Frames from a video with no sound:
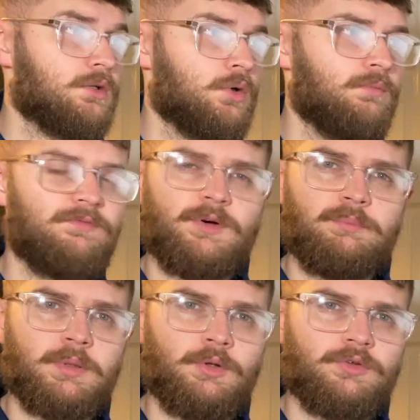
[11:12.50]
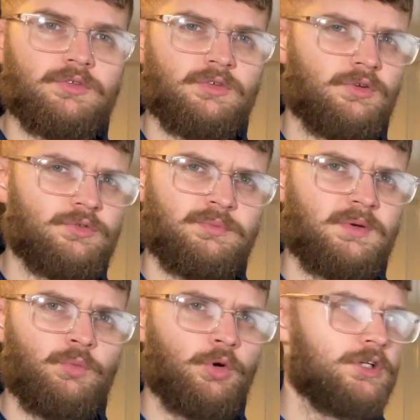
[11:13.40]
Comfort Plus or
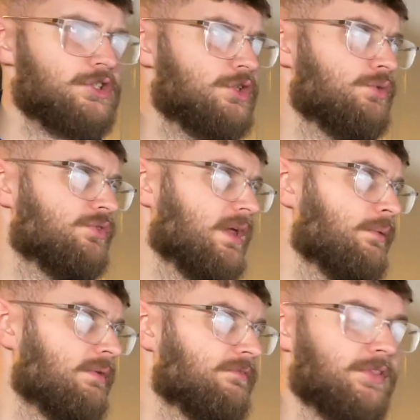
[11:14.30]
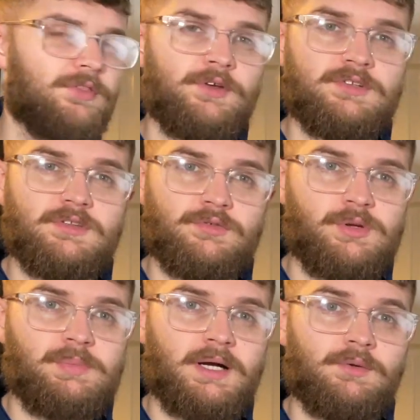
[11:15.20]
something walking shoes. They went for
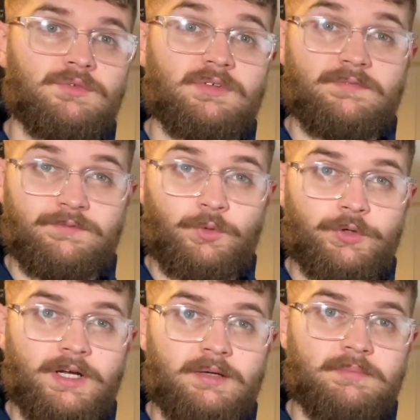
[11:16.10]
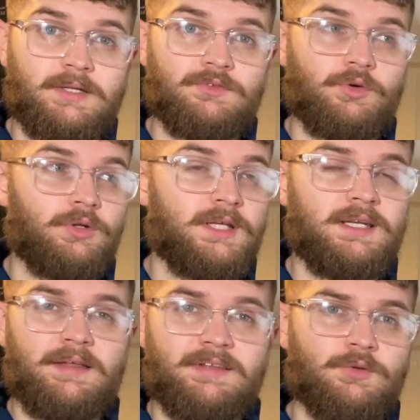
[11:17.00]
£33.49 all in.
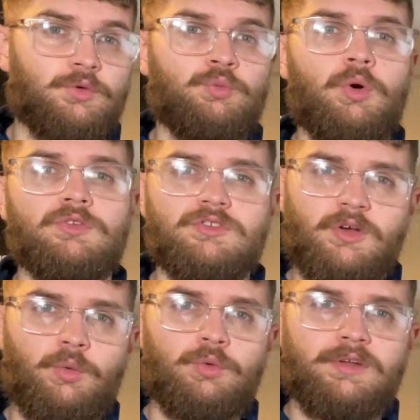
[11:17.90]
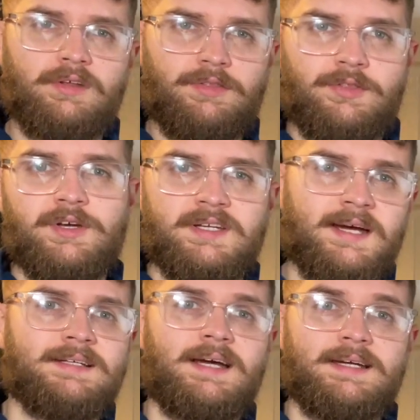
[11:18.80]
I think there was one sold at
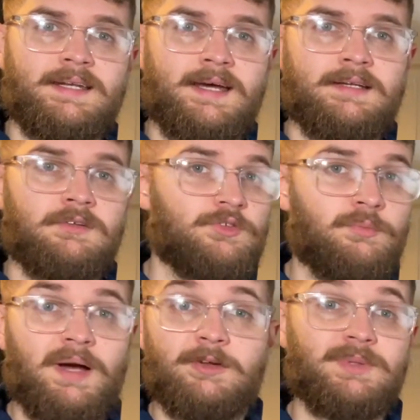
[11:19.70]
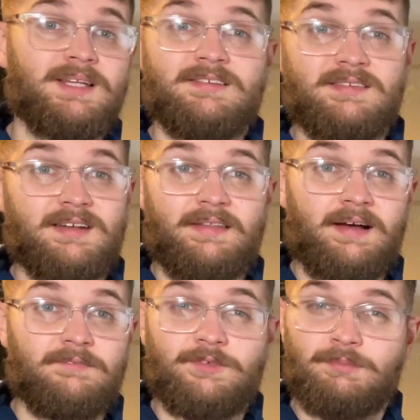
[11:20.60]
$39.99, so mine have been listed at
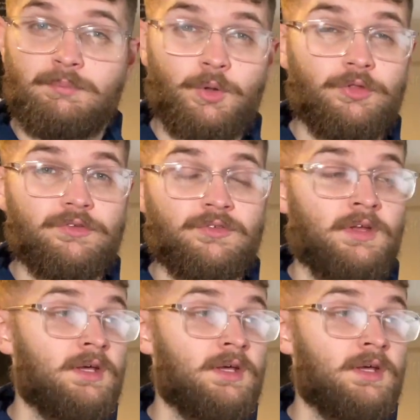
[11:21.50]
that for months.